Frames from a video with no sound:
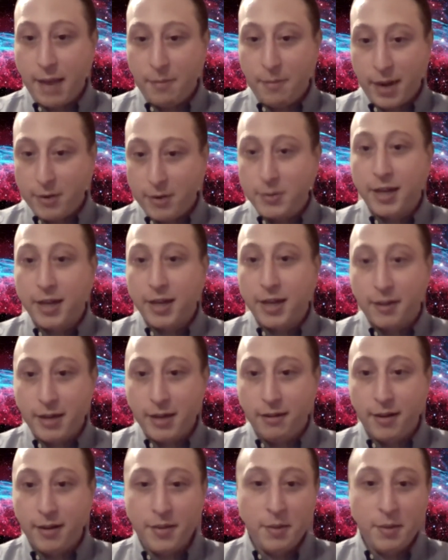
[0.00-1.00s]
my hotel
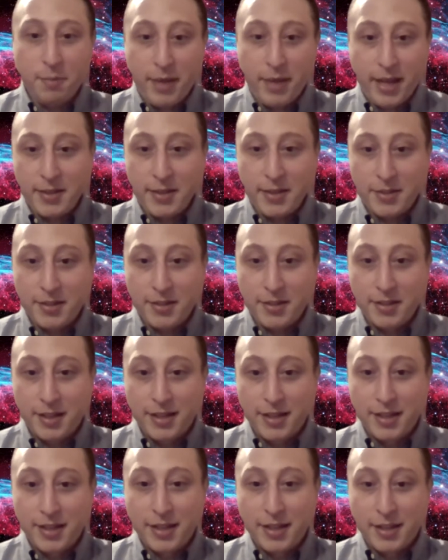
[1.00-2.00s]
here on the base,
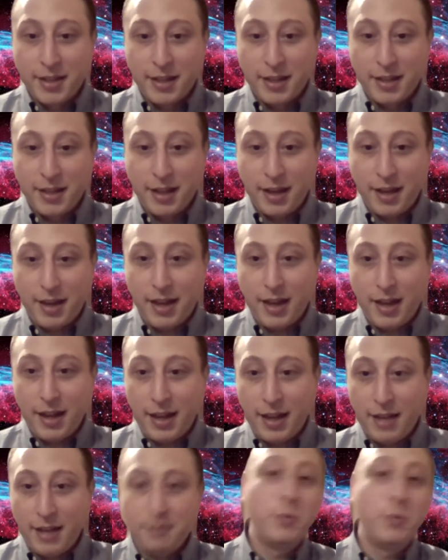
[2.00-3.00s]
uh,
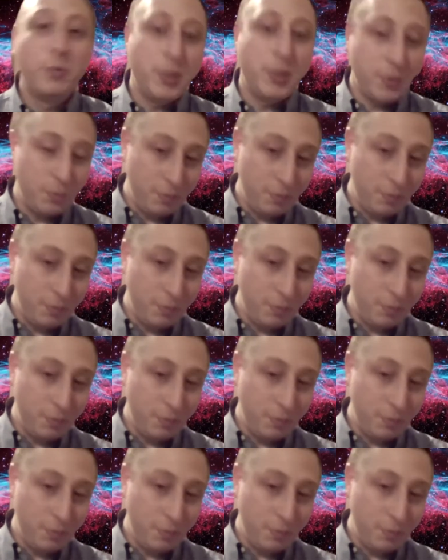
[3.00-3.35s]
which is